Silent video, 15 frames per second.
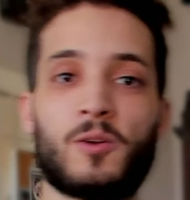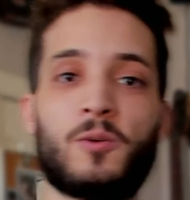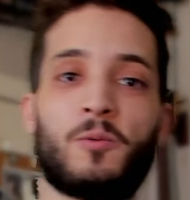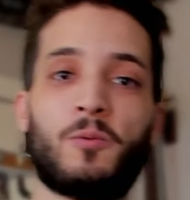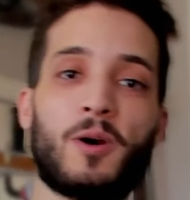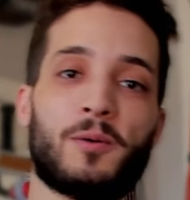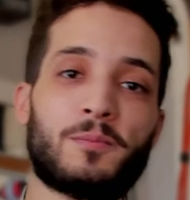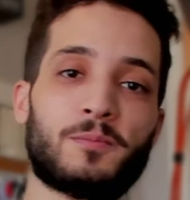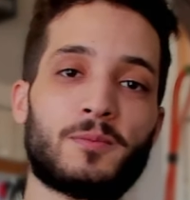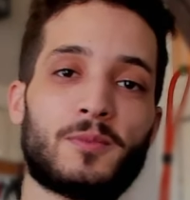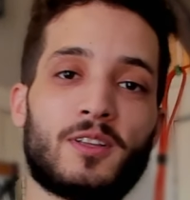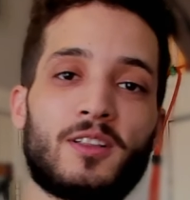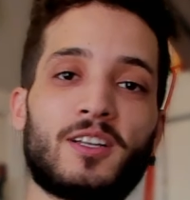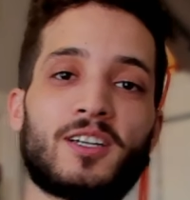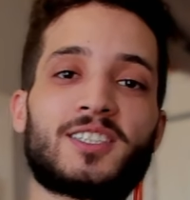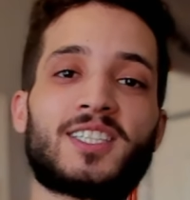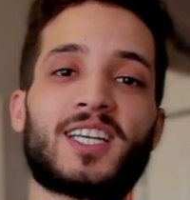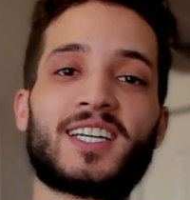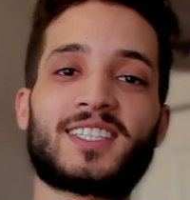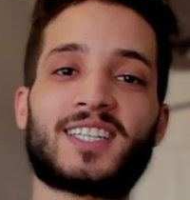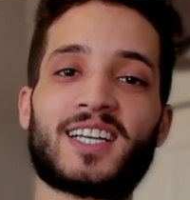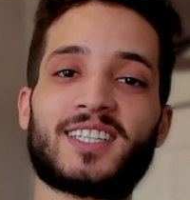Well, looks
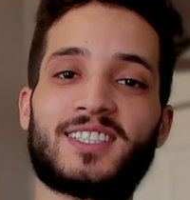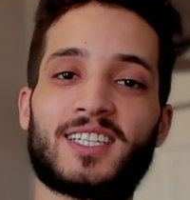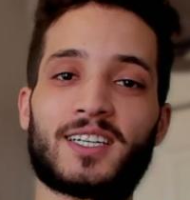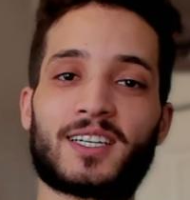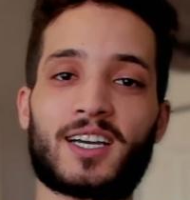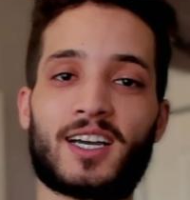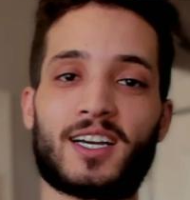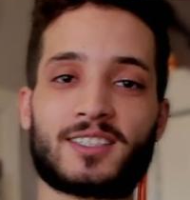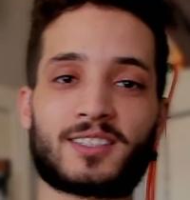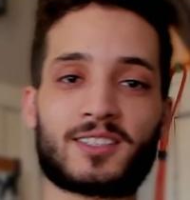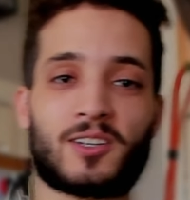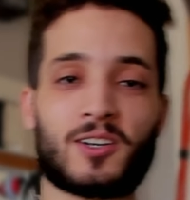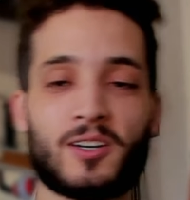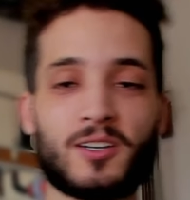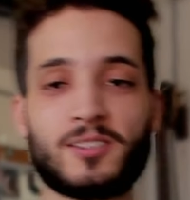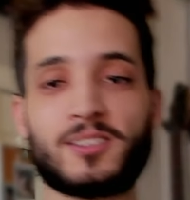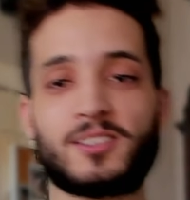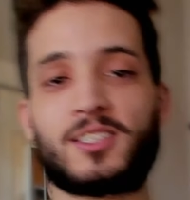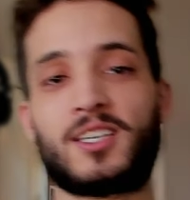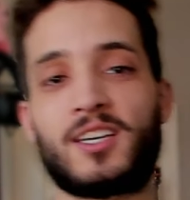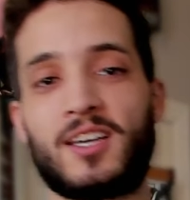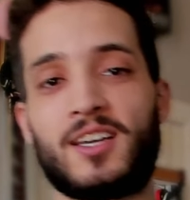like that's it, guys and
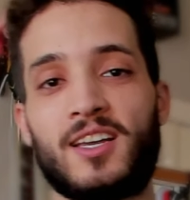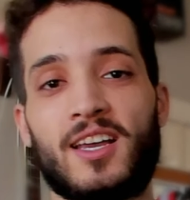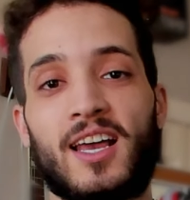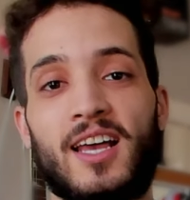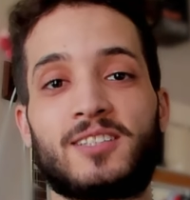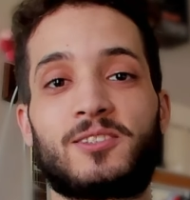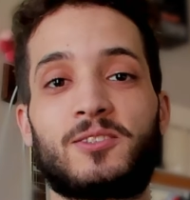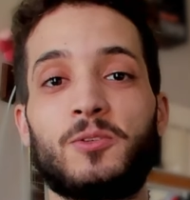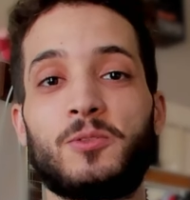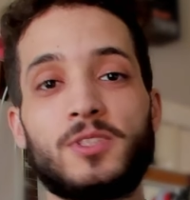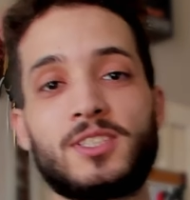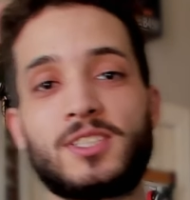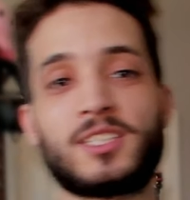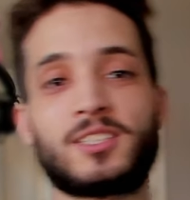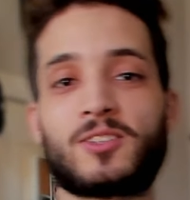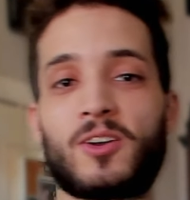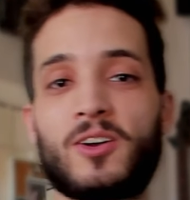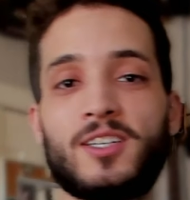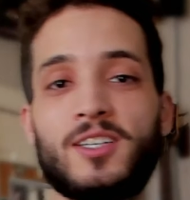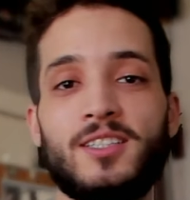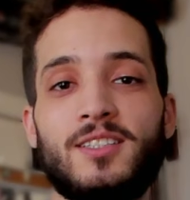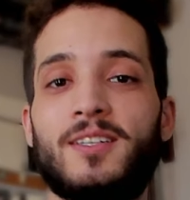girls. As soon as it
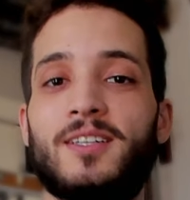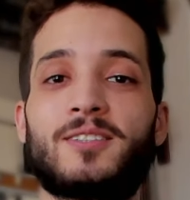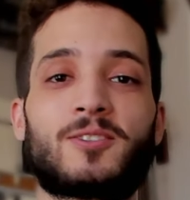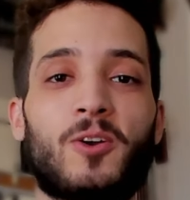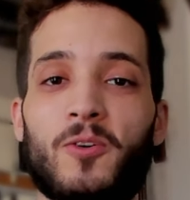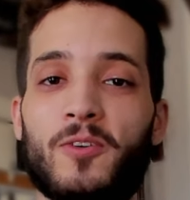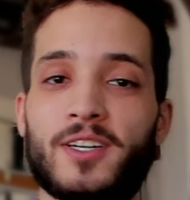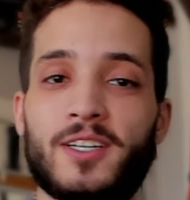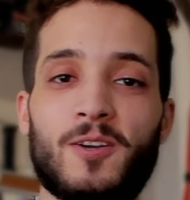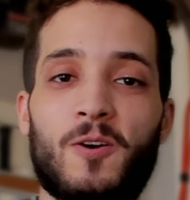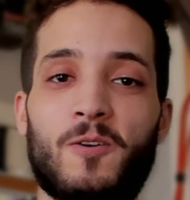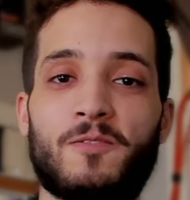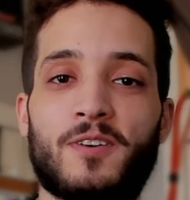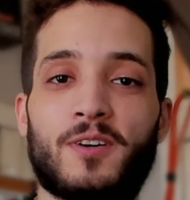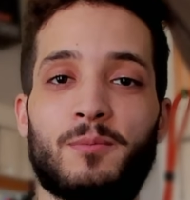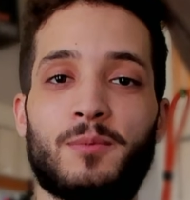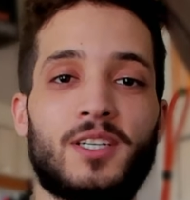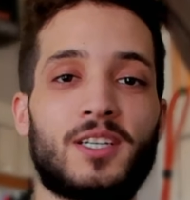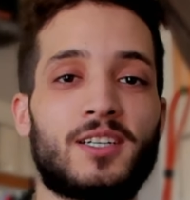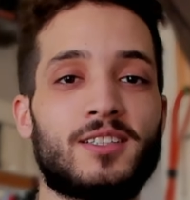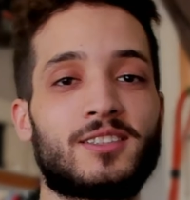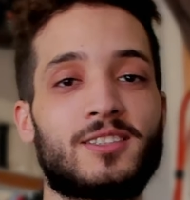started, it's already over,
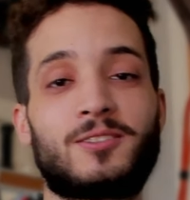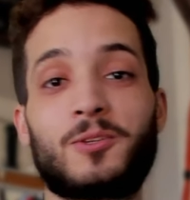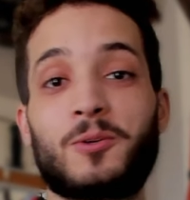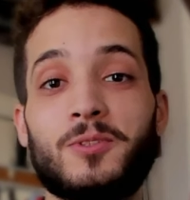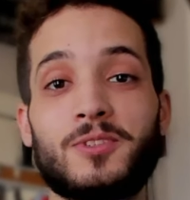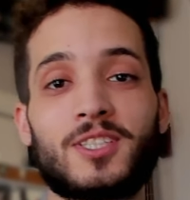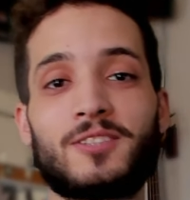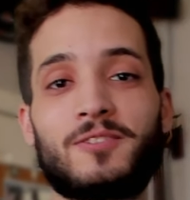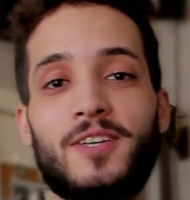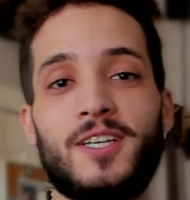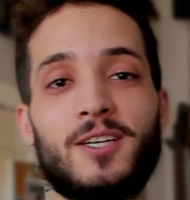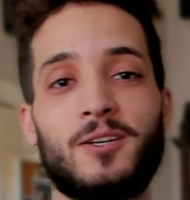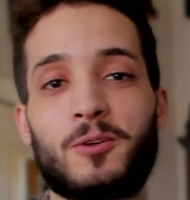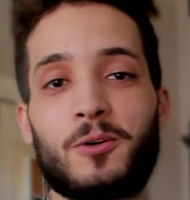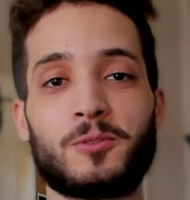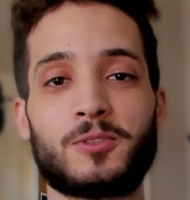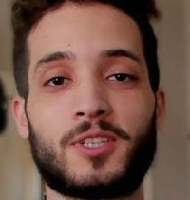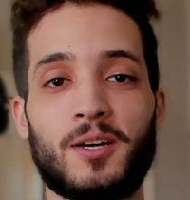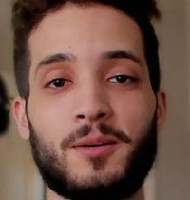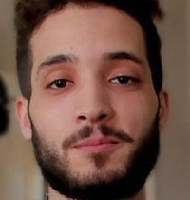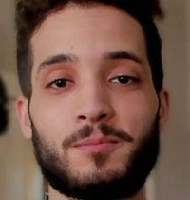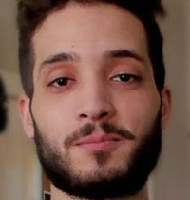because as soon as this video goes
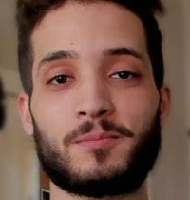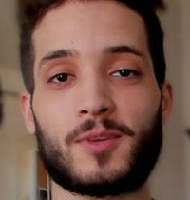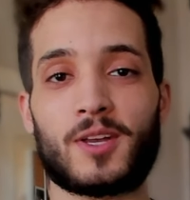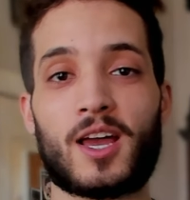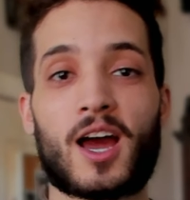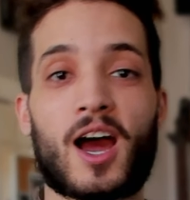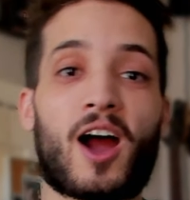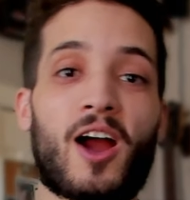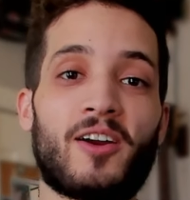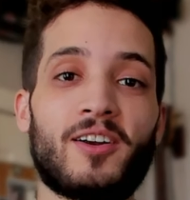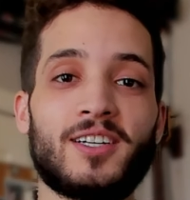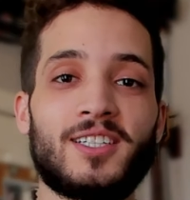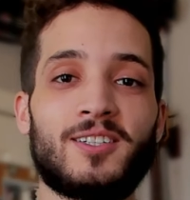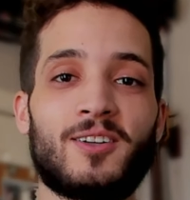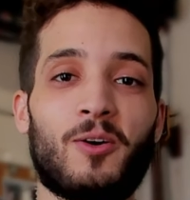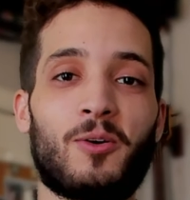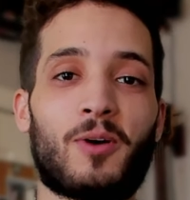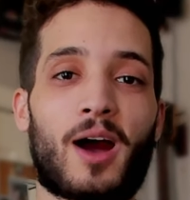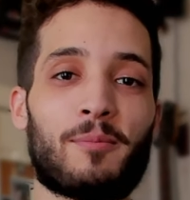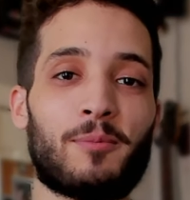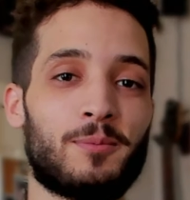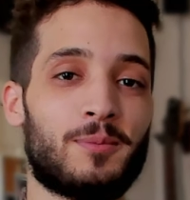up, I already know
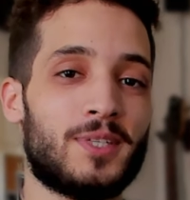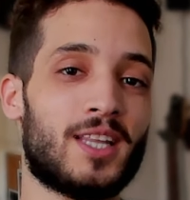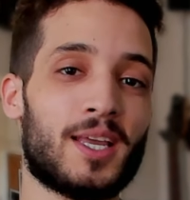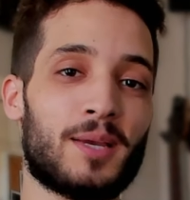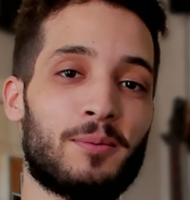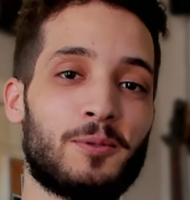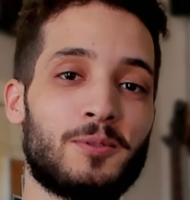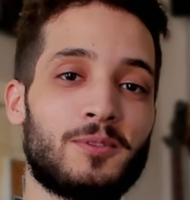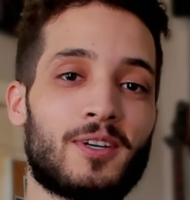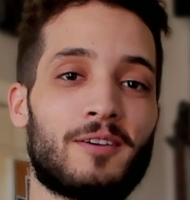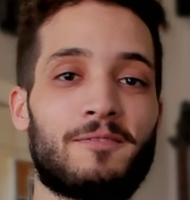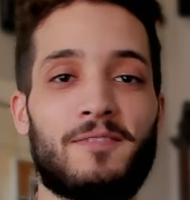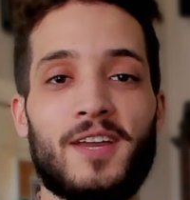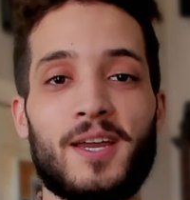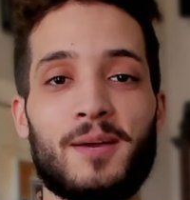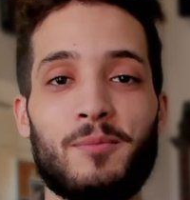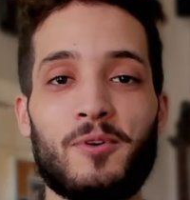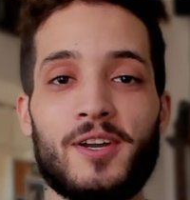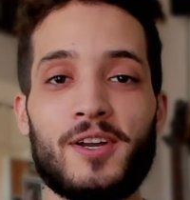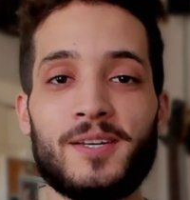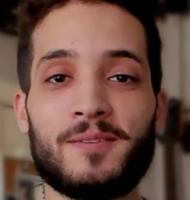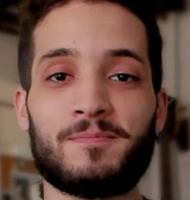I'm gonna be labeled a
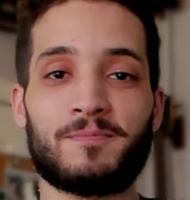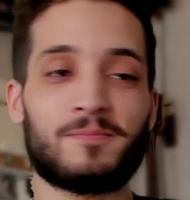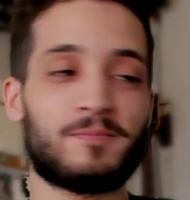fanboy.